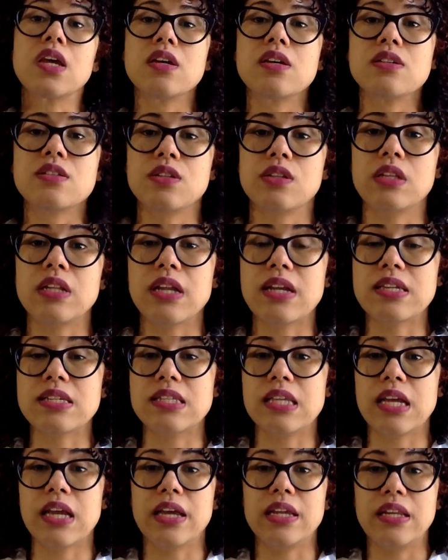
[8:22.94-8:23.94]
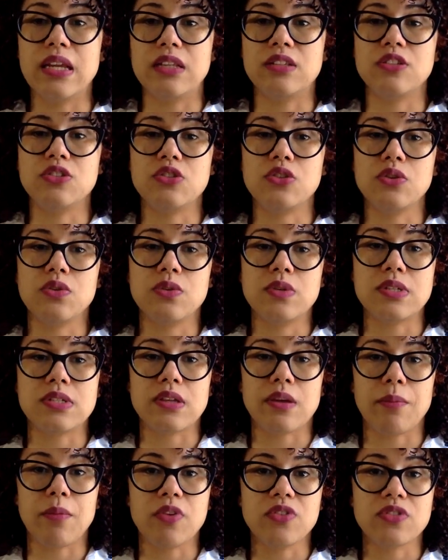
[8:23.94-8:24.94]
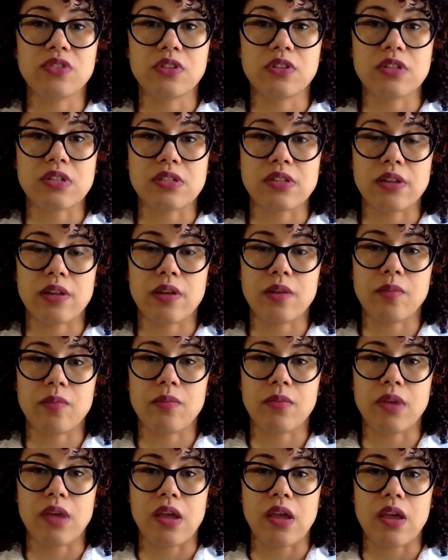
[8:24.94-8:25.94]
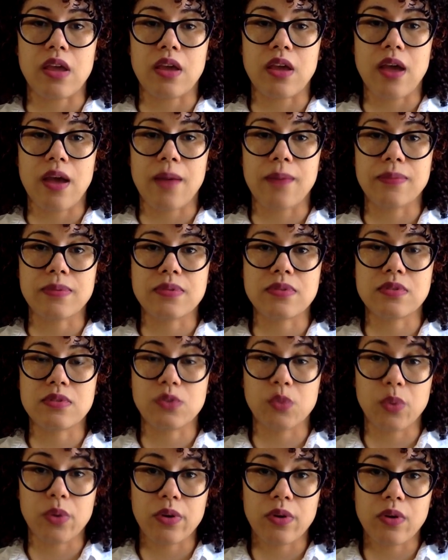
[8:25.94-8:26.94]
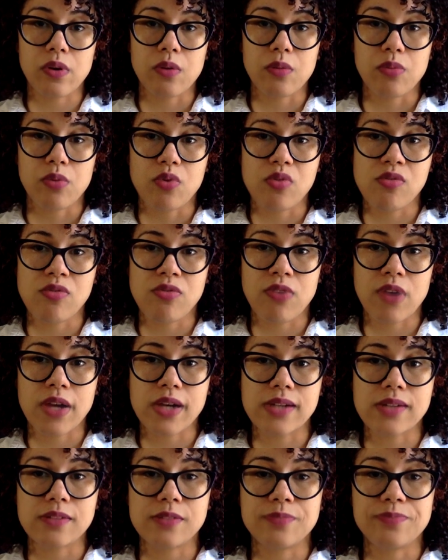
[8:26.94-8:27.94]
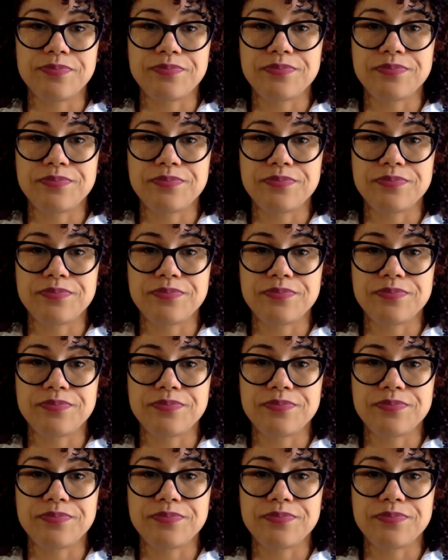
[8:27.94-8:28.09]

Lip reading: So the next thing I need to do is I'm also going to set up my app's Twitter profile,